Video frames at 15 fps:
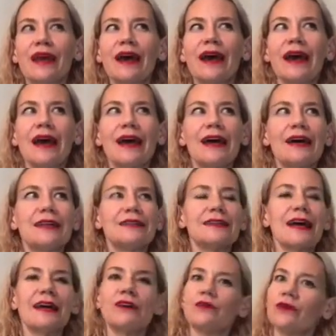And
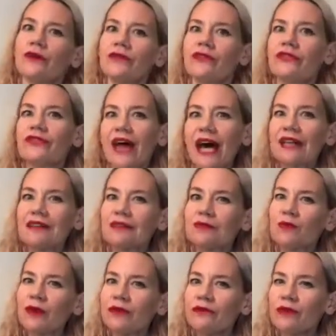I don't know if that's
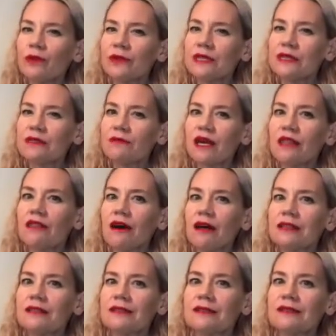what influences my
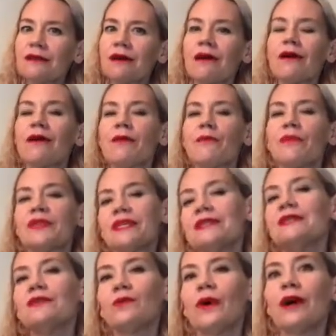thoughts, but this
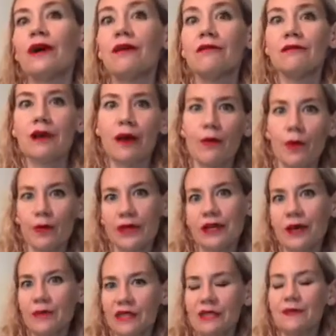is where I'm opening
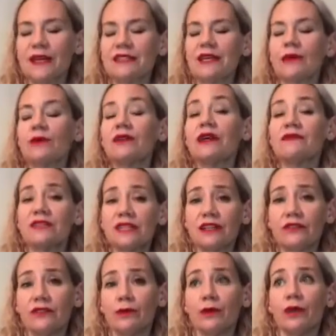up this space. I would love to hear
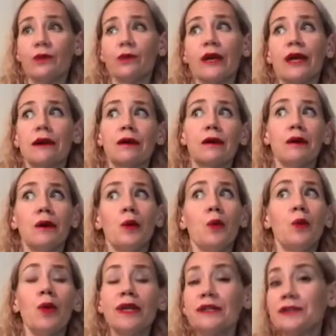from you. Like,
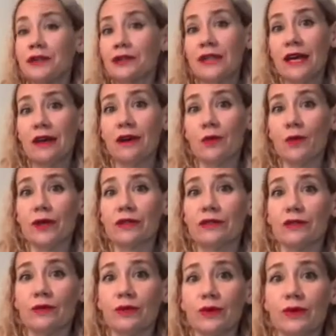what is your take on
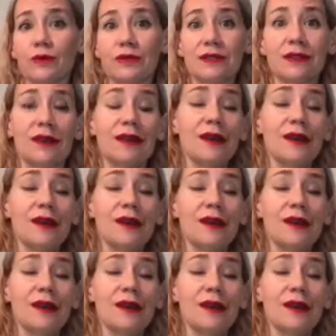Western boots?